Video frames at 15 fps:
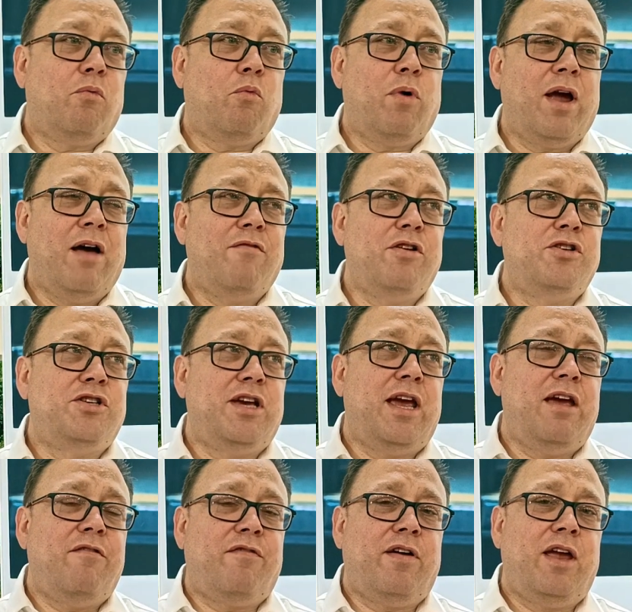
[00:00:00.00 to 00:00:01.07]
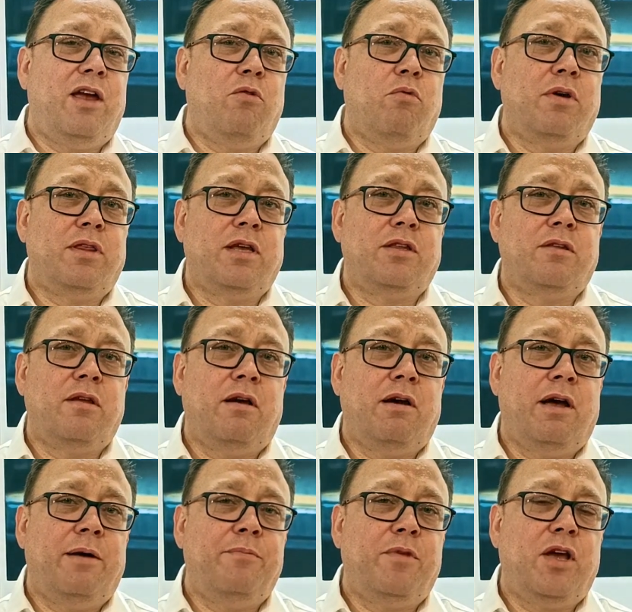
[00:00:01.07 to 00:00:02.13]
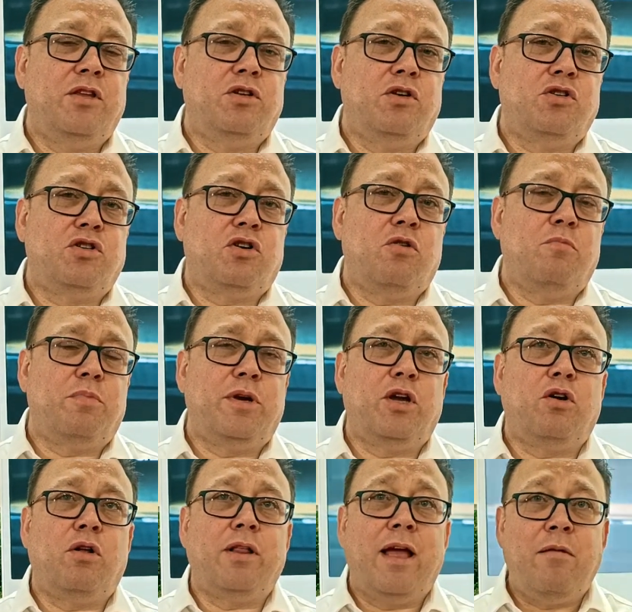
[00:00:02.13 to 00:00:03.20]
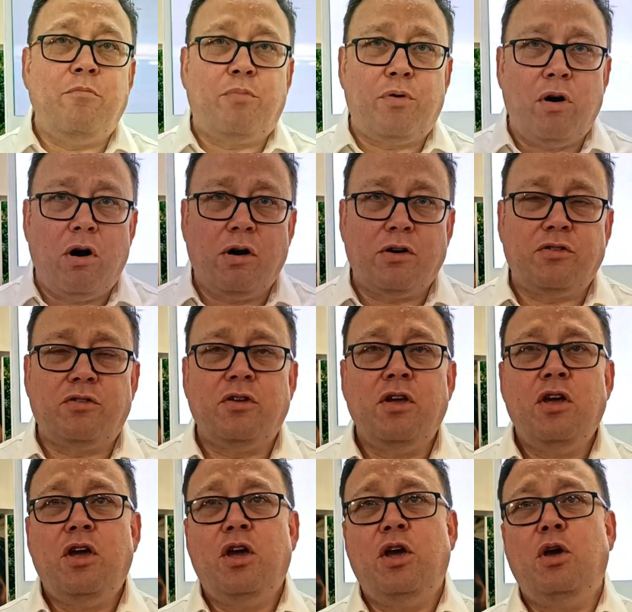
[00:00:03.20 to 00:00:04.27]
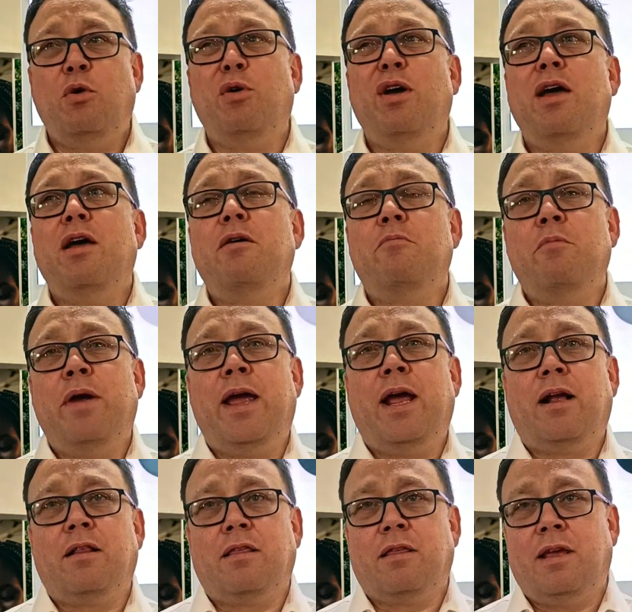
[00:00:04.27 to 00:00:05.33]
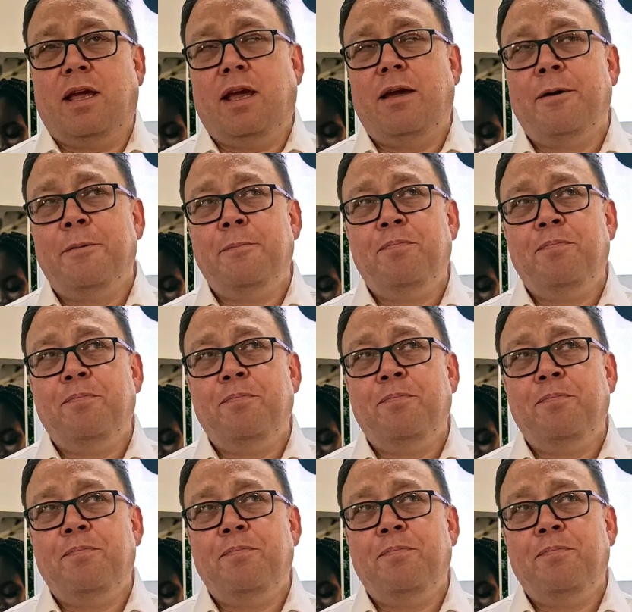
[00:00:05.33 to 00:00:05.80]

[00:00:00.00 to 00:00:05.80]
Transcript: we have a JV with a Dutch company called Enprox who make the